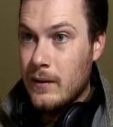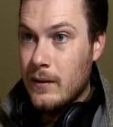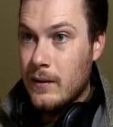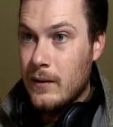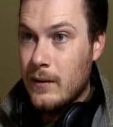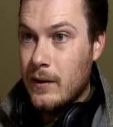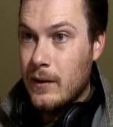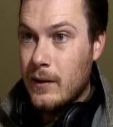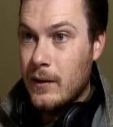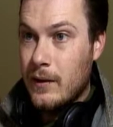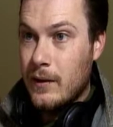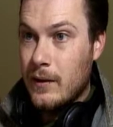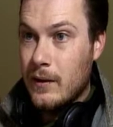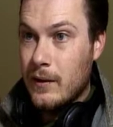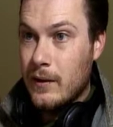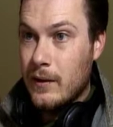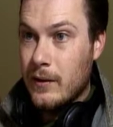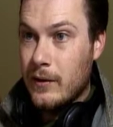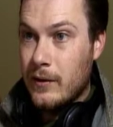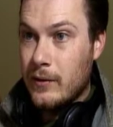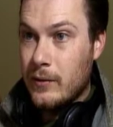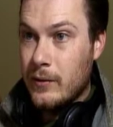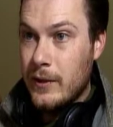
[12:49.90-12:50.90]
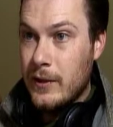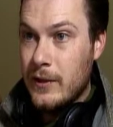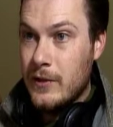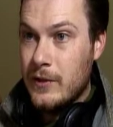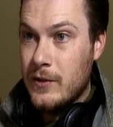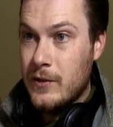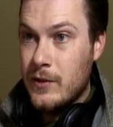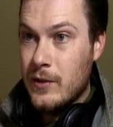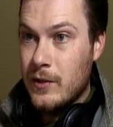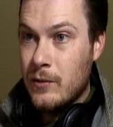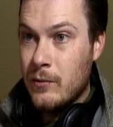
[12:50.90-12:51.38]
There are 3
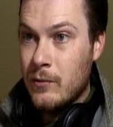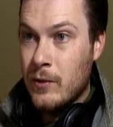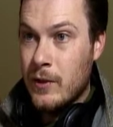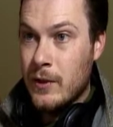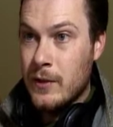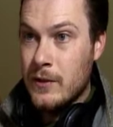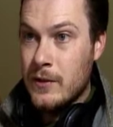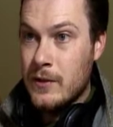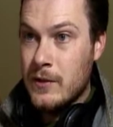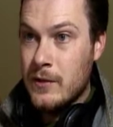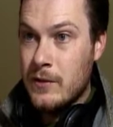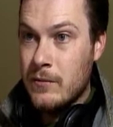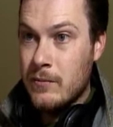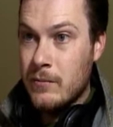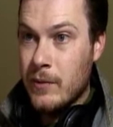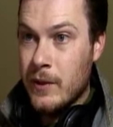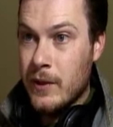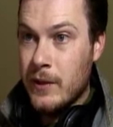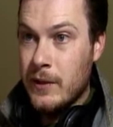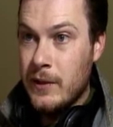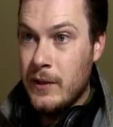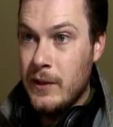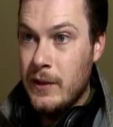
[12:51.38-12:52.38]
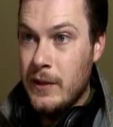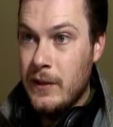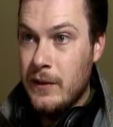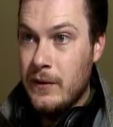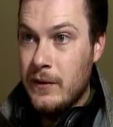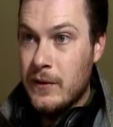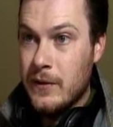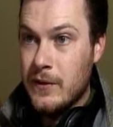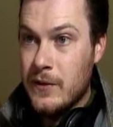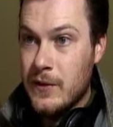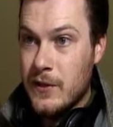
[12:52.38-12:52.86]
insert ones, but I
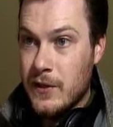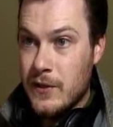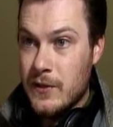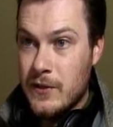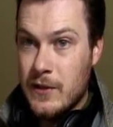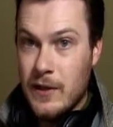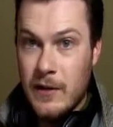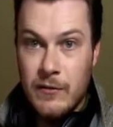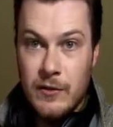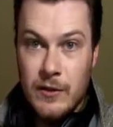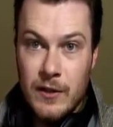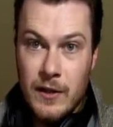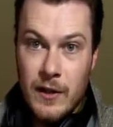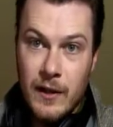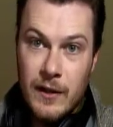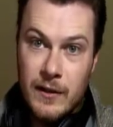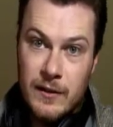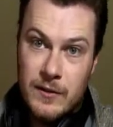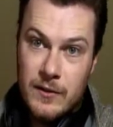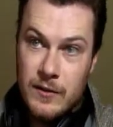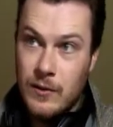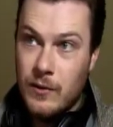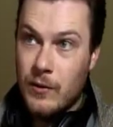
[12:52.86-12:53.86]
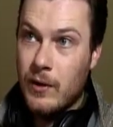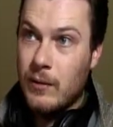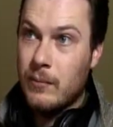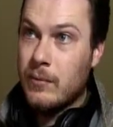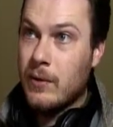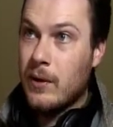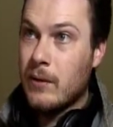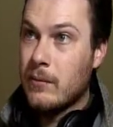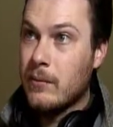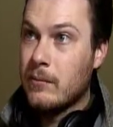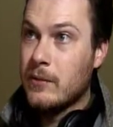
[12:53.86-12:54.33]
need the 679, so I'll
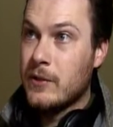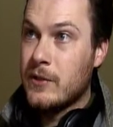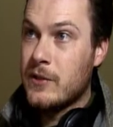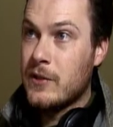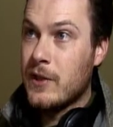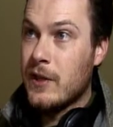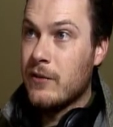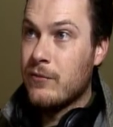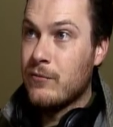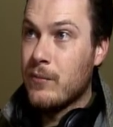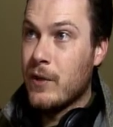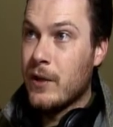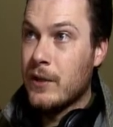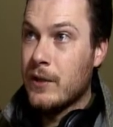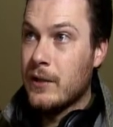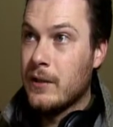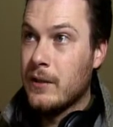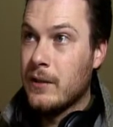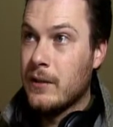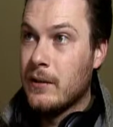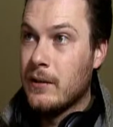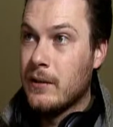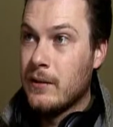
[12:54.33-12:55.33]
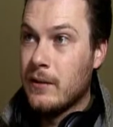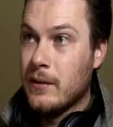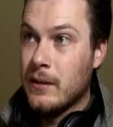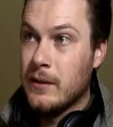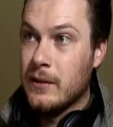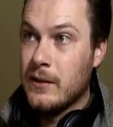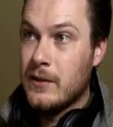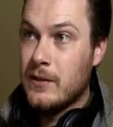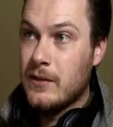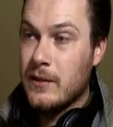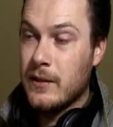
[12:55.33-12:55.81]
probably save money, at
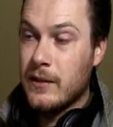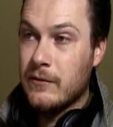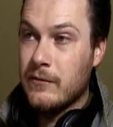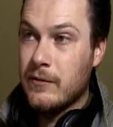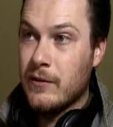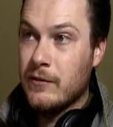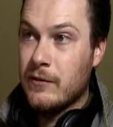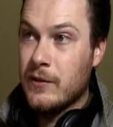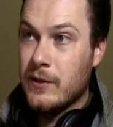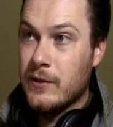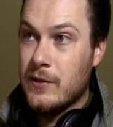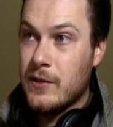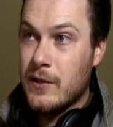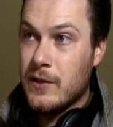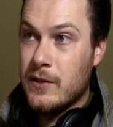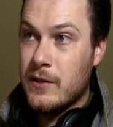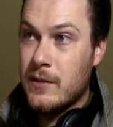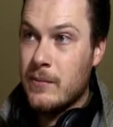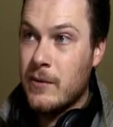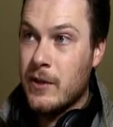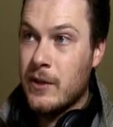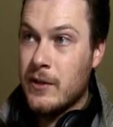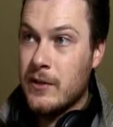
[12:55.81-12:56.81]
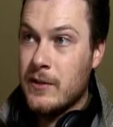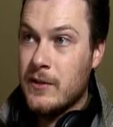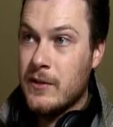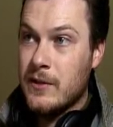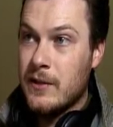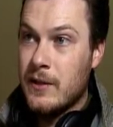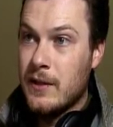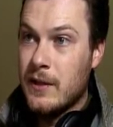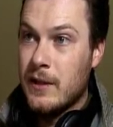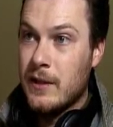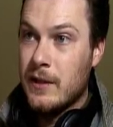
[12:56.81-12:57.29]
least like 50 or 60 bucks,
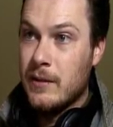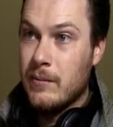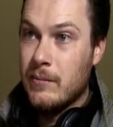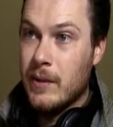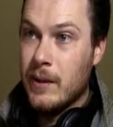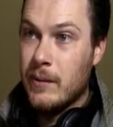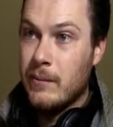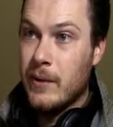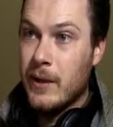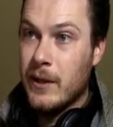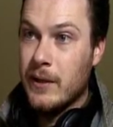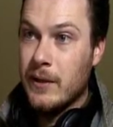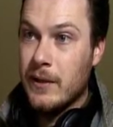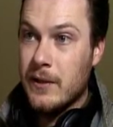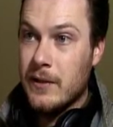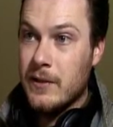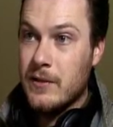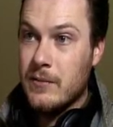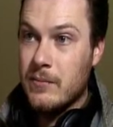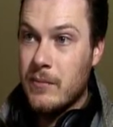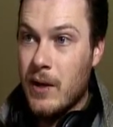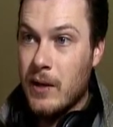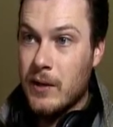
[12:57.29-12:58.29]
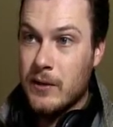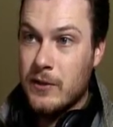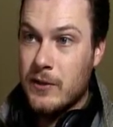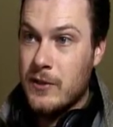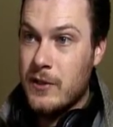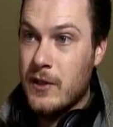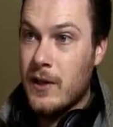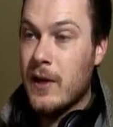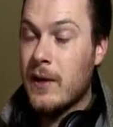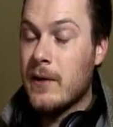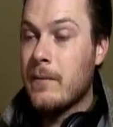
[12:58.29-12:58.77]
by buying a smaller
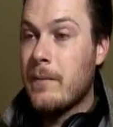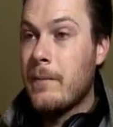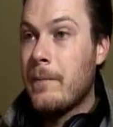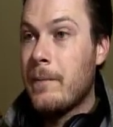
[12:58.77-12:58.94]
set.